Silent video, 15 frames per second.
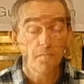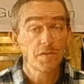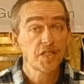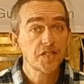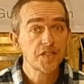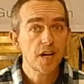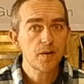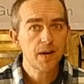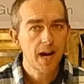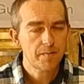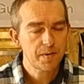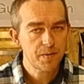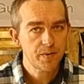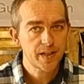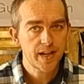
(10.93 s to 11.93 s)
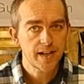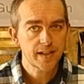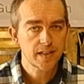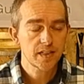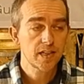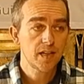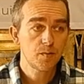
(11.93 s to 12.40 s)
I'm so happy with
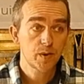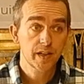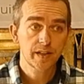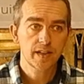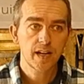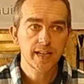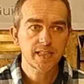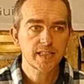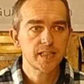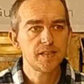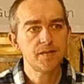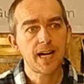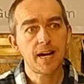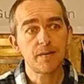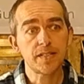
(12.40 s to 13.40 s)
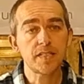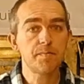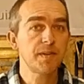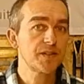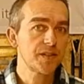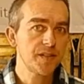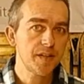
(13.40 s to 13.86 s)
that guitar. What I'd like to do now
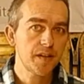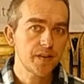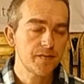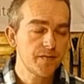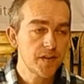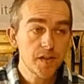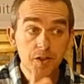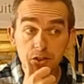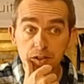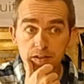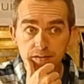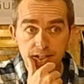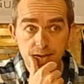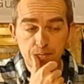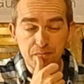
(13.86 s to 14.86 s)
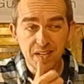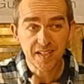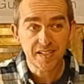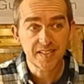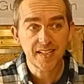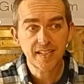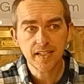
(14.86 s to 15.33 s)
is to build another version of it,
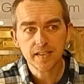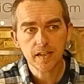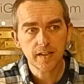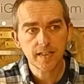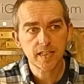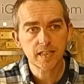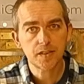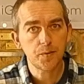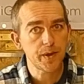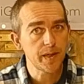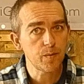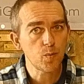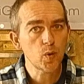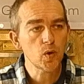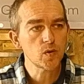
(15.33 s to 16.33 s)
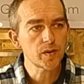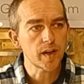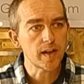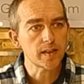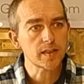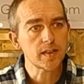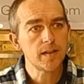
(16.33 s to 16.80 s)
but I think I'd like to do it in
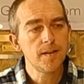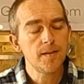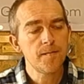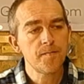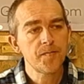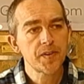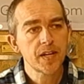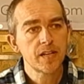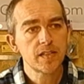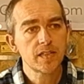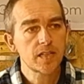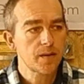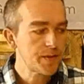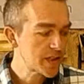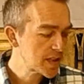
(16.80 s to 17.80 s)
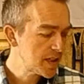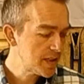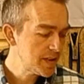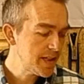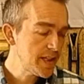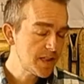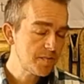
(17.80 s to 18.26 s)
walnut. So it's
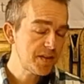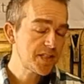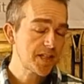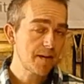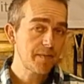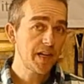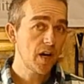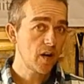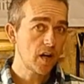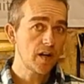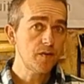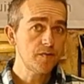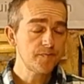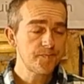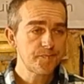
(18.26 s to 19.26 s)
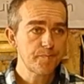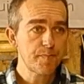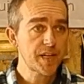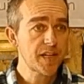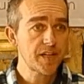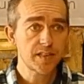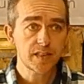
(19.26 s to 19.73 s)
going to need to be semi-hollow
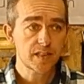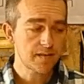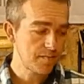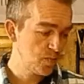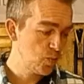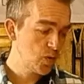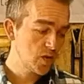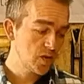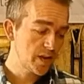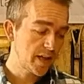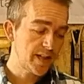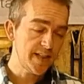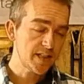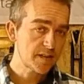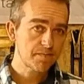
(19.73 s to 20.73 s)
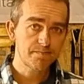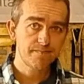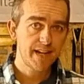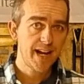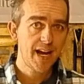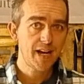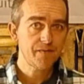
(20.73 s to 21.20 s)
because walnut is
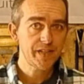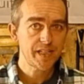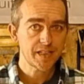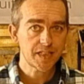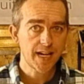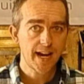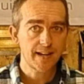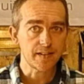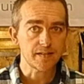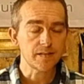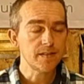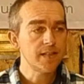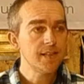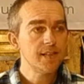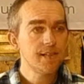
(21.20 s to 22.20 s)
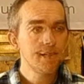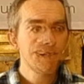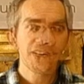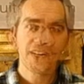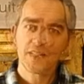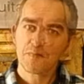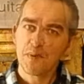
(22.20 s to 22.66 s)
heavy as hell.
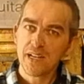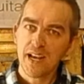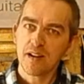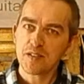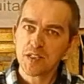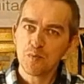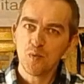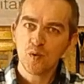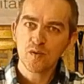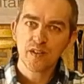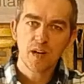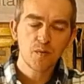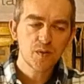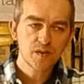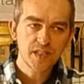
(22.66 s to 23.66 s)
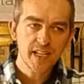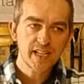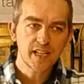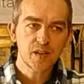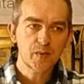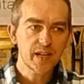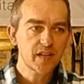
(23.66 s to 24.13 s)
So let's pick out some walnut, we'll
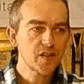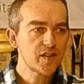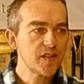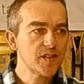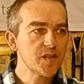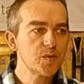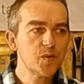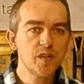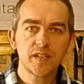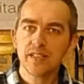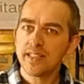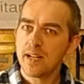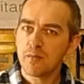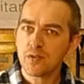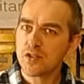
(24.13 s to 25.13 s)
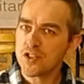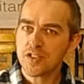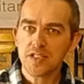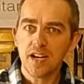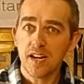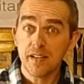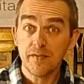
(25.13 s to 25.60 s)
take a quick look at the wood and then we'll
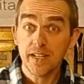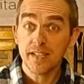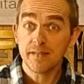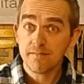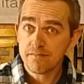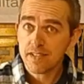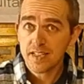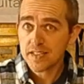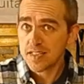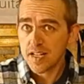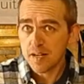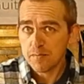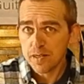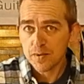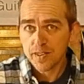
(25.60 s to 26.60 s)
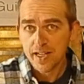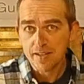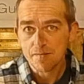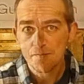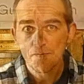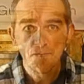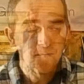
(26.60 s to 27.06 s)
just dive in and start
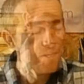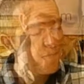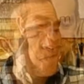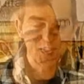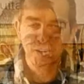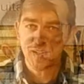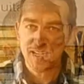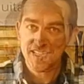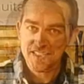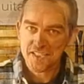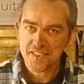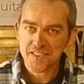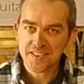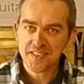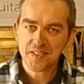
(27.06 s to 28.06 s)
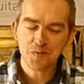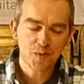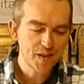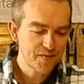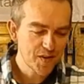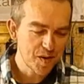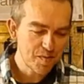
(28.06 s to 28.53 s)
building. Okay, so this
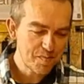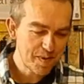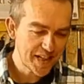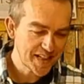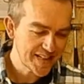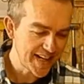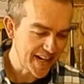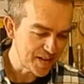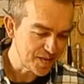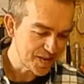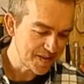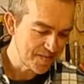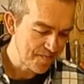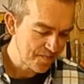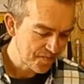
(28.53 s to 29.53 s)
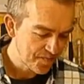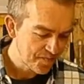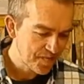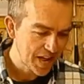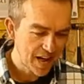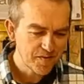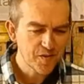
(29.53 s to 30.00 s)
is what I've got picked out.
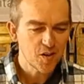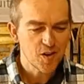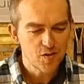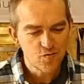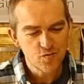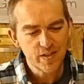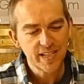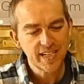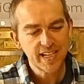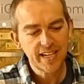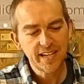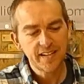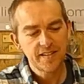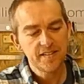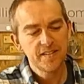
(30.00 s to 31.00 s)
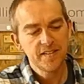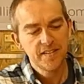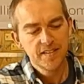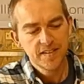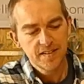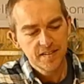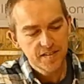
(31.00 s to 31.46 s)
I've got a really
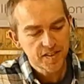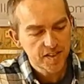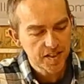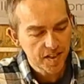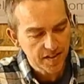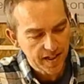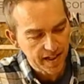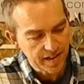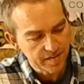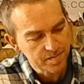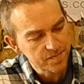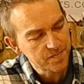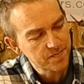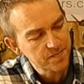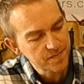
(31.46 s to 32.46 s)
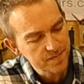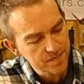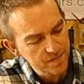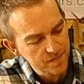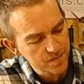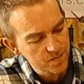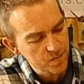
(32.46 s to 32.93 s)
stunning
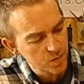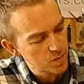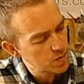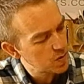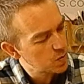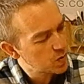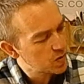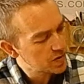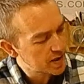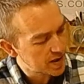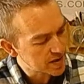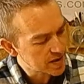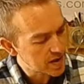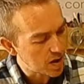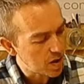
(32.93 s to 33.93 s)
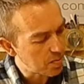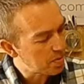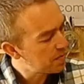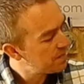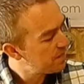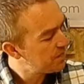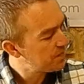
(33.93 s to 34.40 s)
walnut
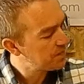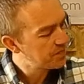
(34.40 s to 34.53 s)
top.